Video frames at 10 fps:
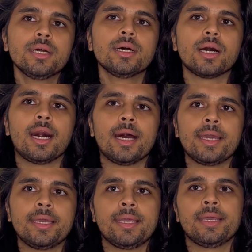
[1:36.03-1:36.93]

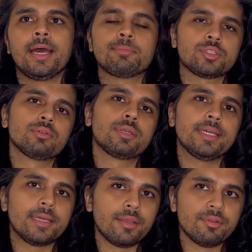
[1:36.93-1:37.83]
I absolutely
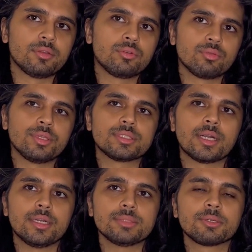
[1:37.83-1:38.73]
agree with these
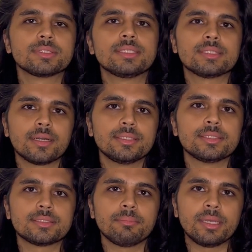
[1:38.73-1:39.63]
studies because these
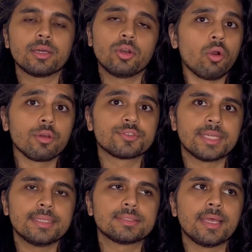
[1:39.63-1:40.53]
studies make a lot of
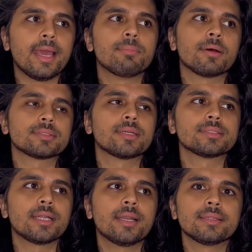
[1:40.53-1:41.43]
sense. They help us
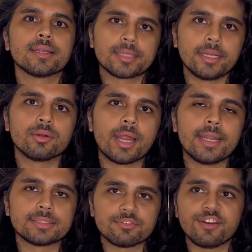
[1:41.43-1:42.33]
understand that a keto diet
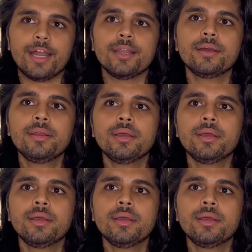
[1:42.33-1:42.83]
is a fad.